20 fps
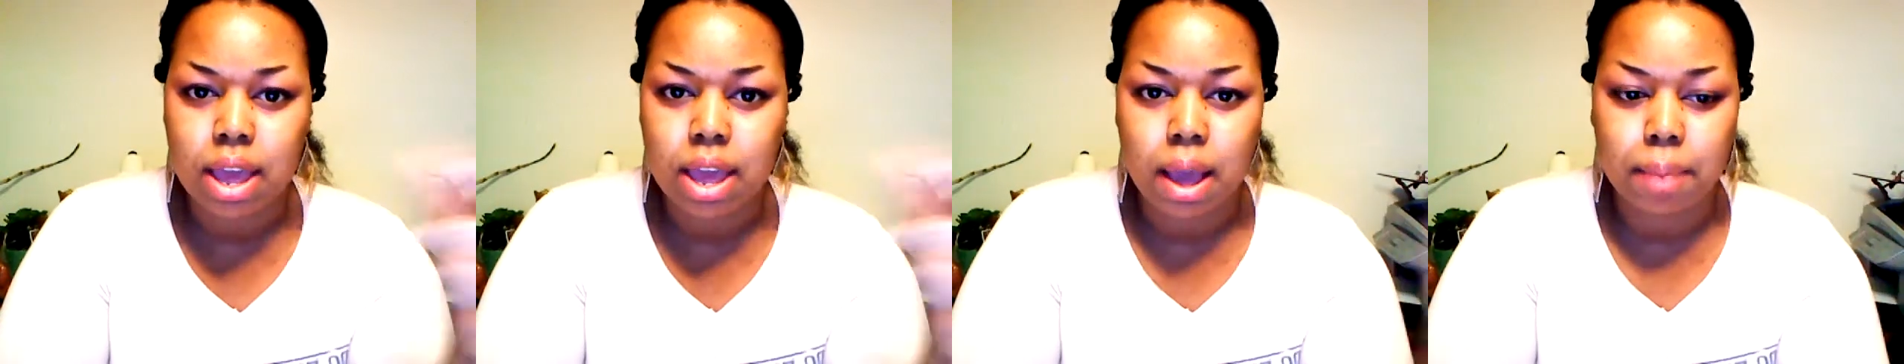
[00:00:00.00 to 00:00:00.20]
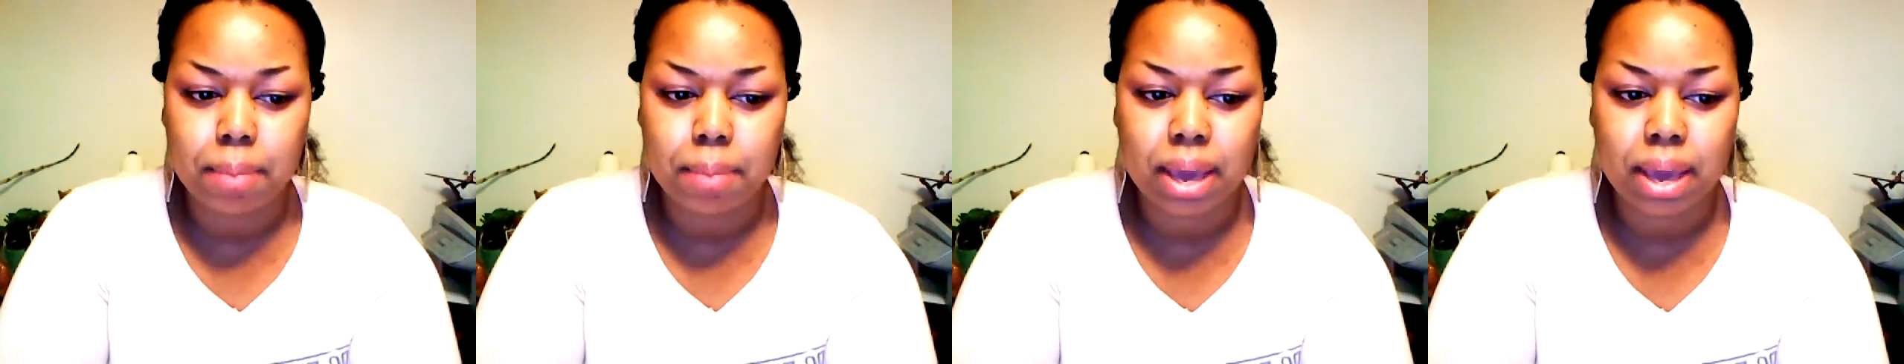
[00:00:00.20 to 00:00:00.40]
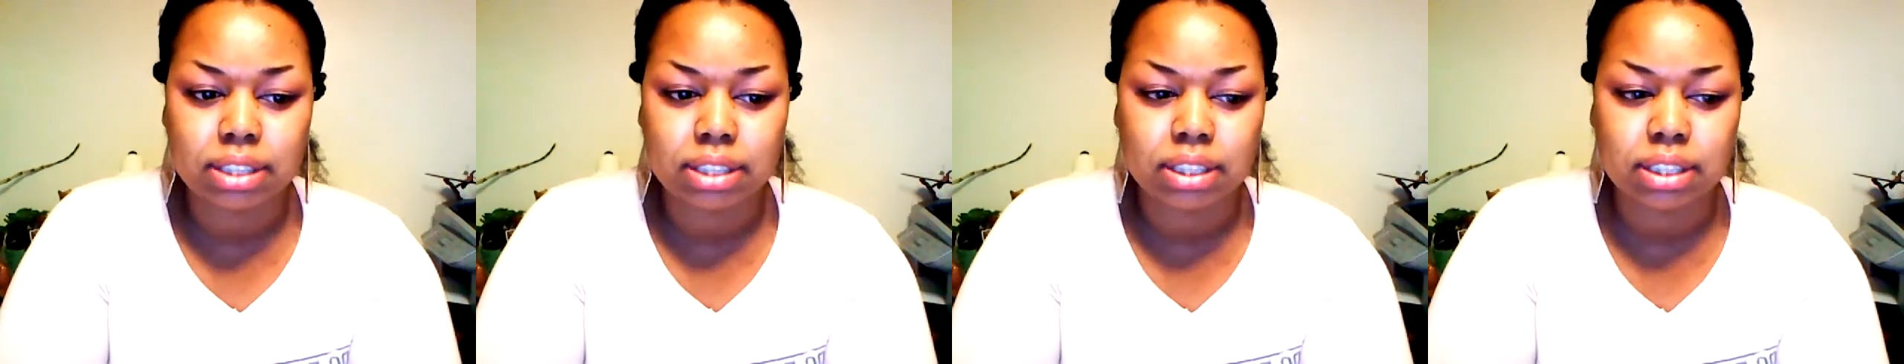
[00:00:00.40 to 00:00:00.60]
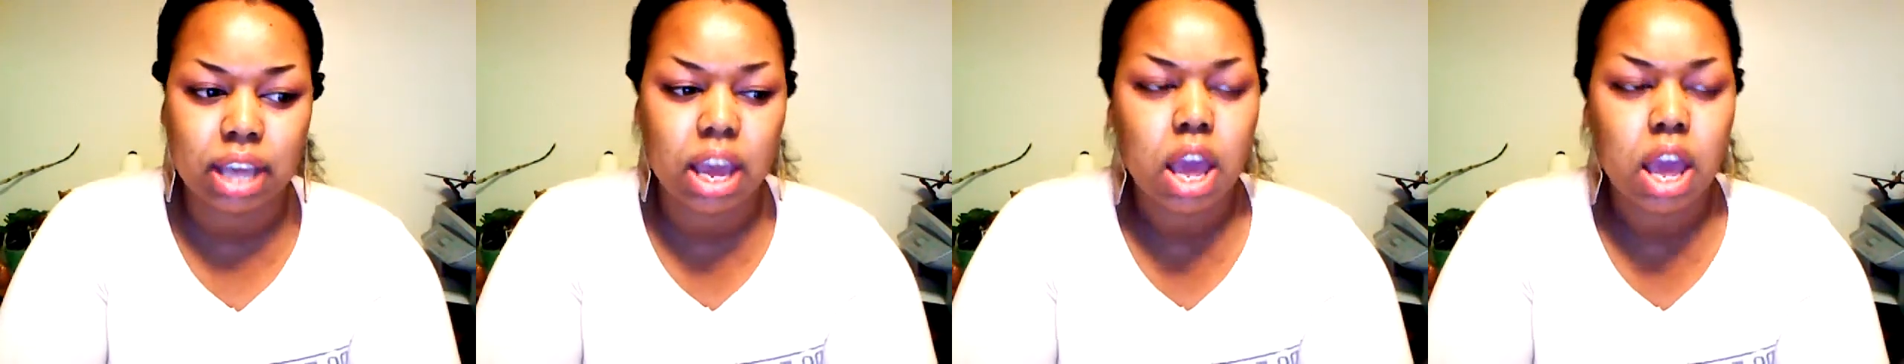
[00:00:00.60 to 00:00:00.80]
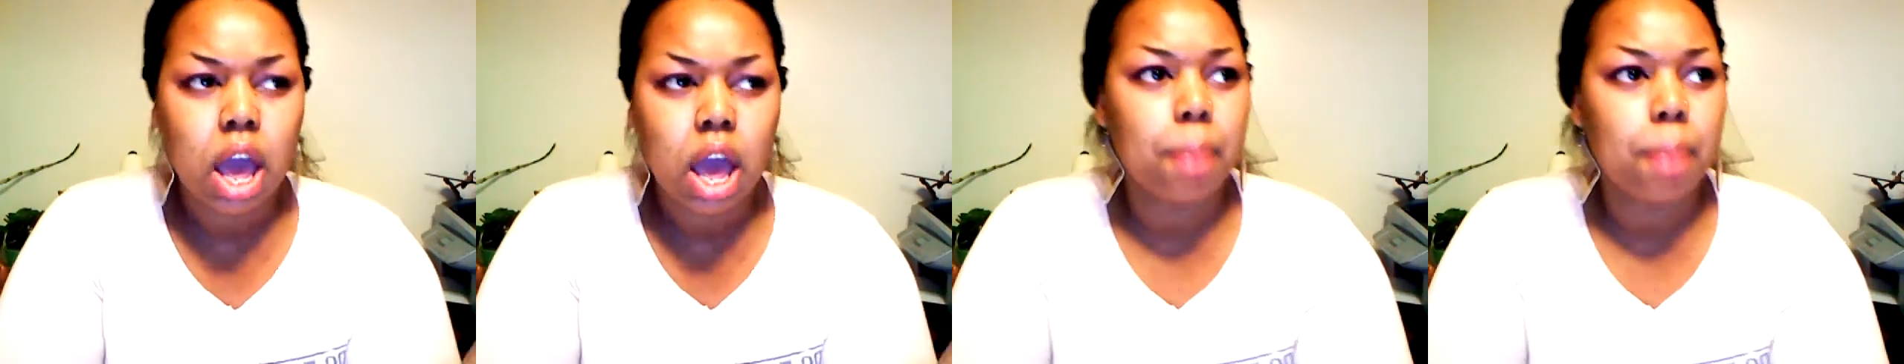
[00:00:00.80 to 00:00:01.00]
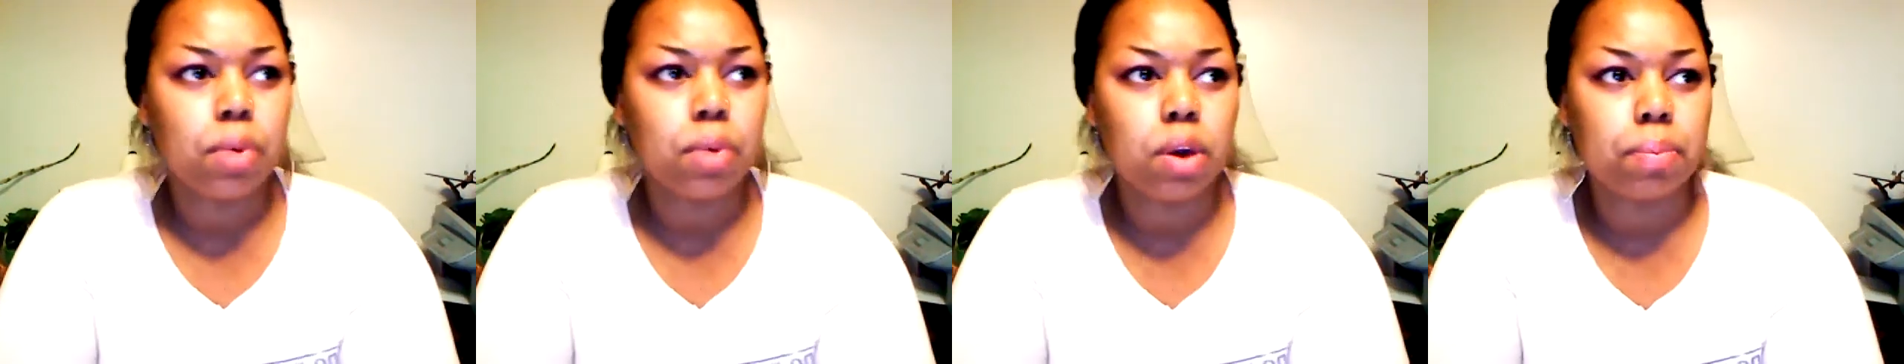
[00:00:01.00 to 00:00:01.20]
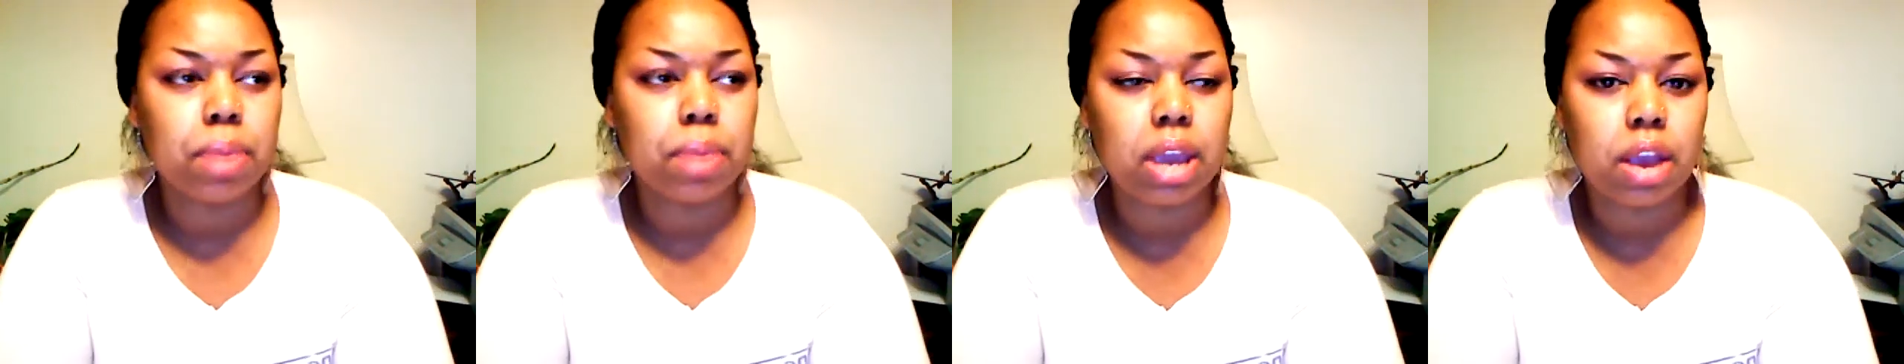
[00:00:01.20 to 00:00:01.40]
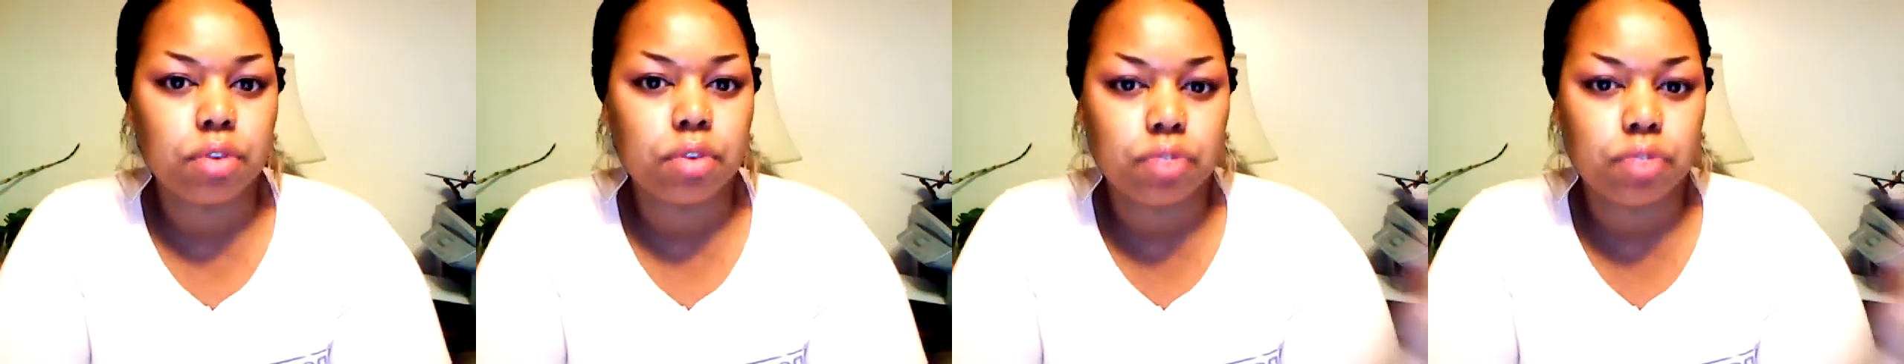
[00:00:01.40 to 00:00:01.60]
A man say, "I'm gonna
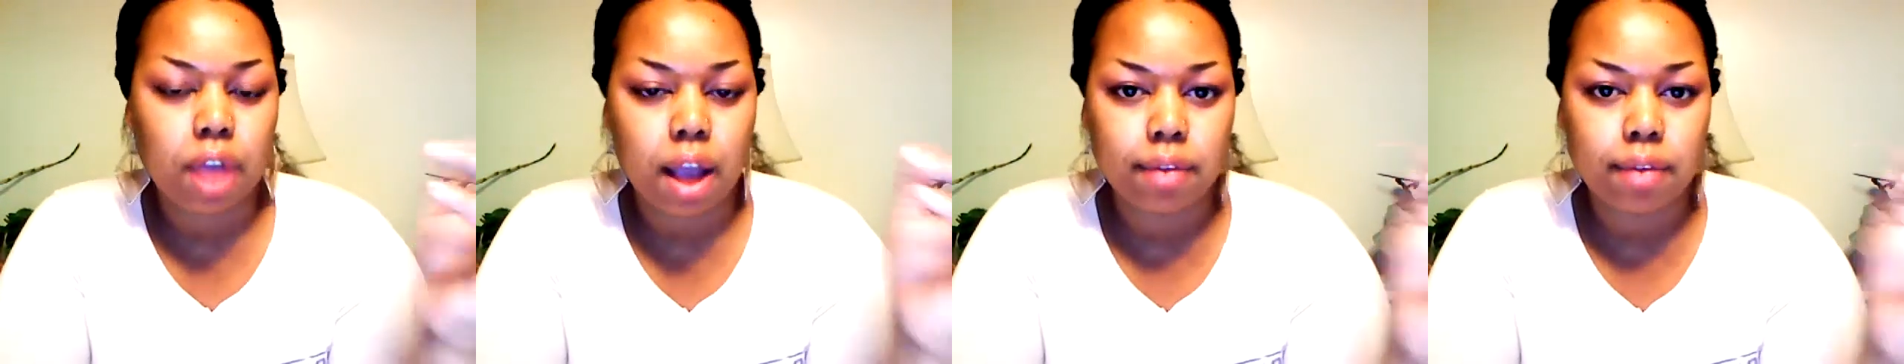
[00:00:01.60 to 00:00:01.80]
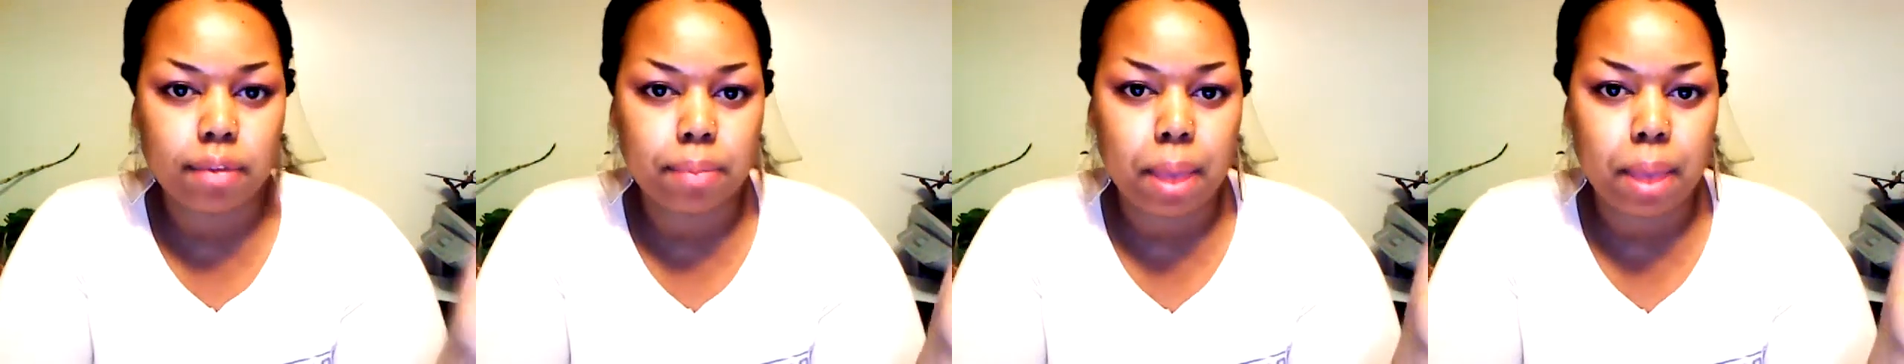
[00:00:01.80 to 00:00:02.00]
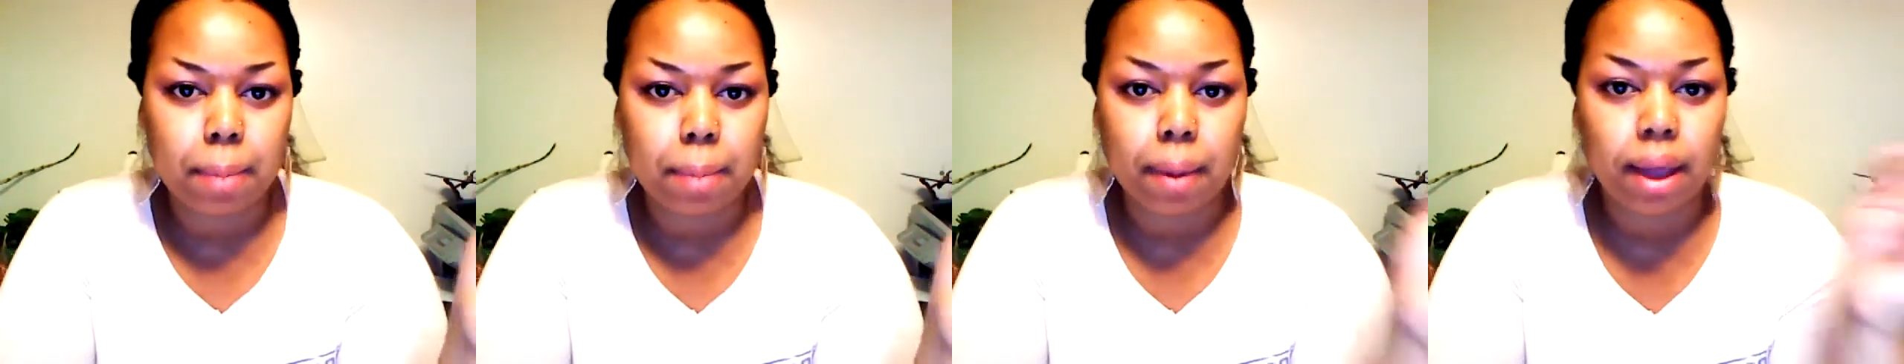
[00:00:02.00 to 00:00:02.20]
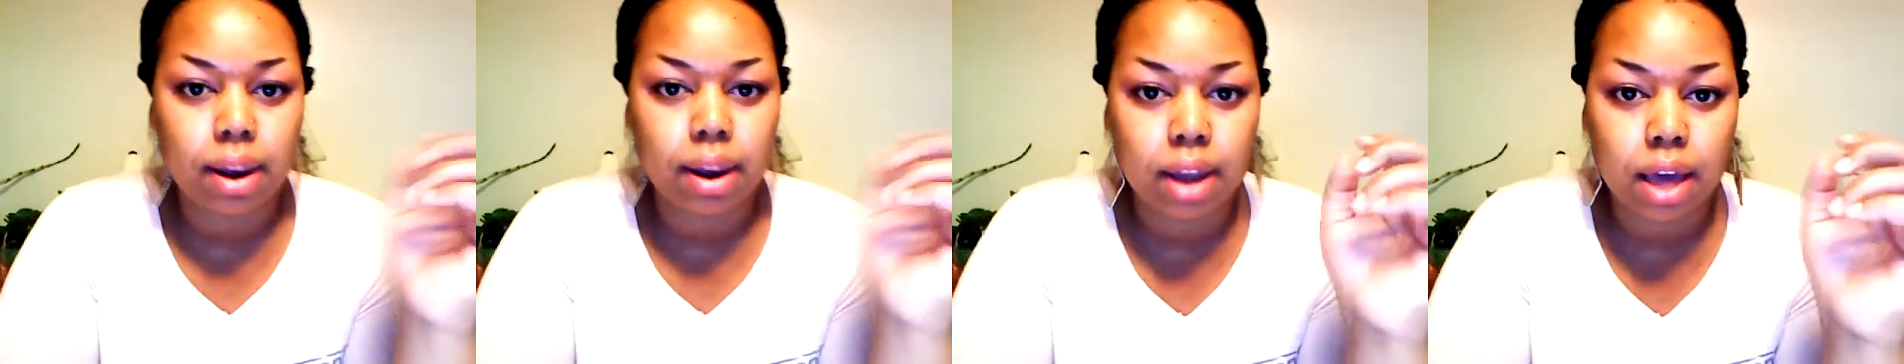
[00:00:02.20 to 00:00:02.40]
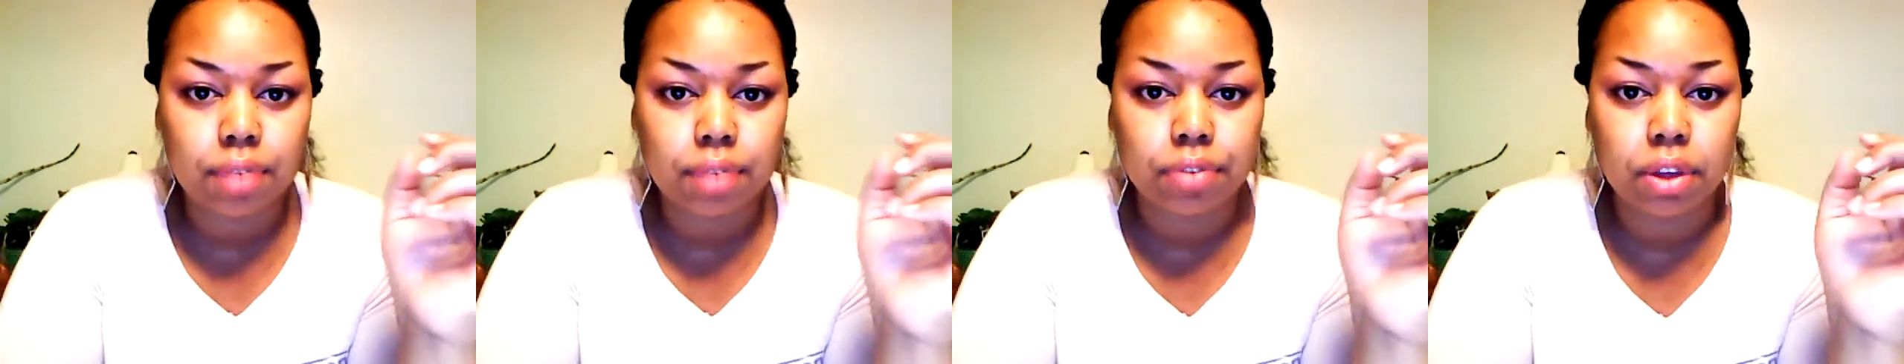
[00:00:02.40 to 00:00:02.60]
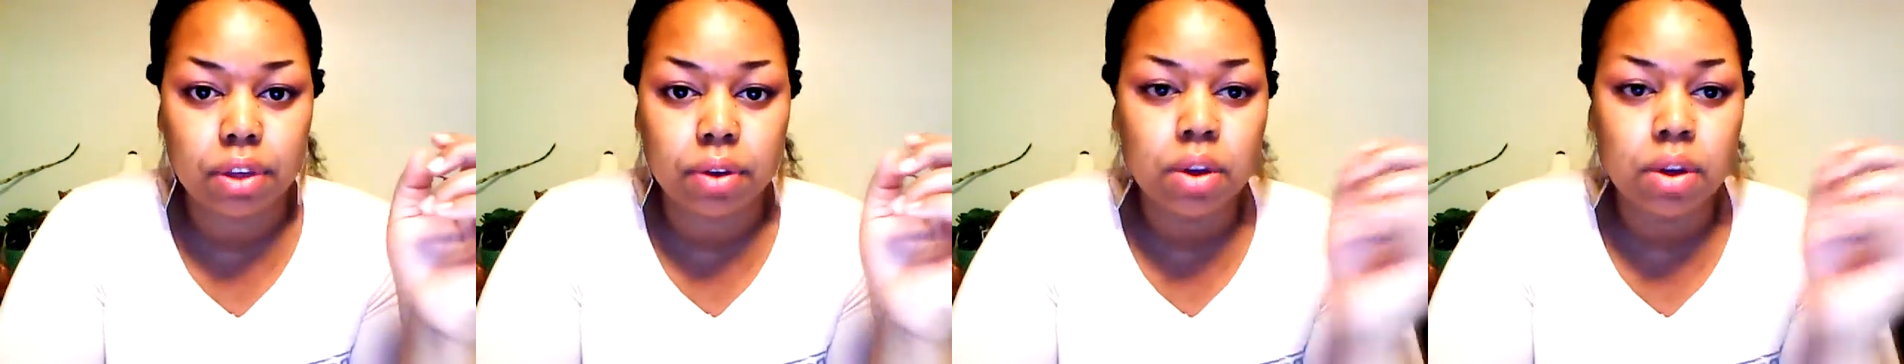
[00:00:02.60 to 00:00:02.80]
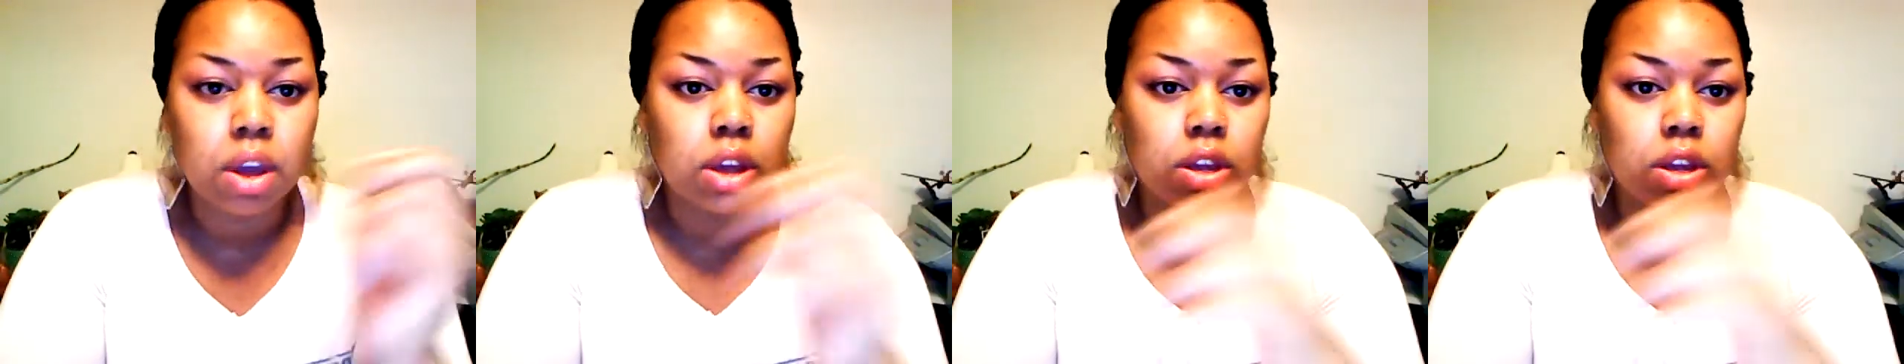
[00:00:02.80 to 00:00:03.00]
be here forever, baby. I love you.